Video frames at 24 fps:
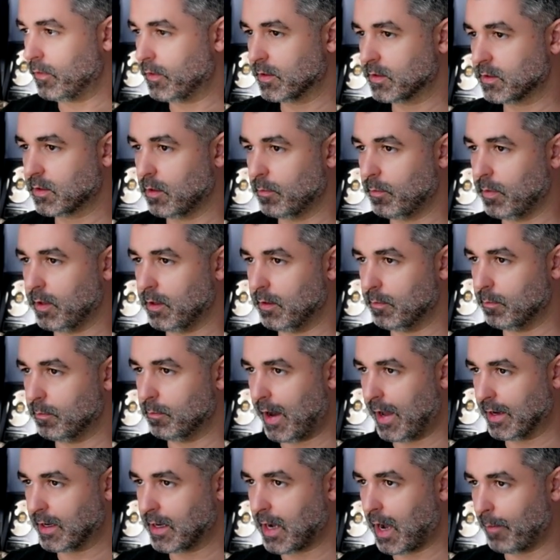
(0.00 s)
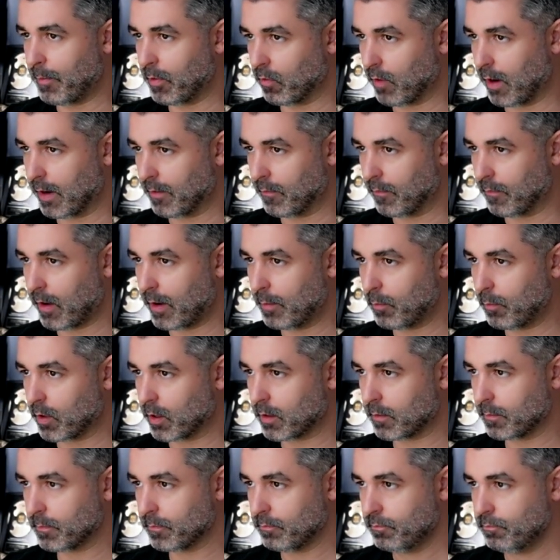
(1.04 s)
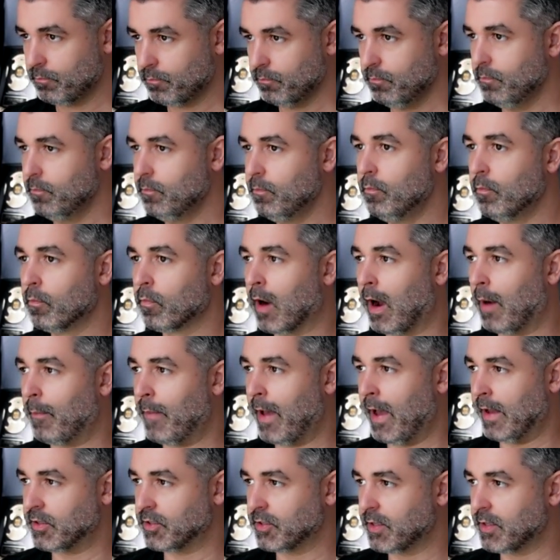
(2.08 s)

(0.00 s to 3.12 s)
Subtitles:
to be, my copywriting framework, problem agitate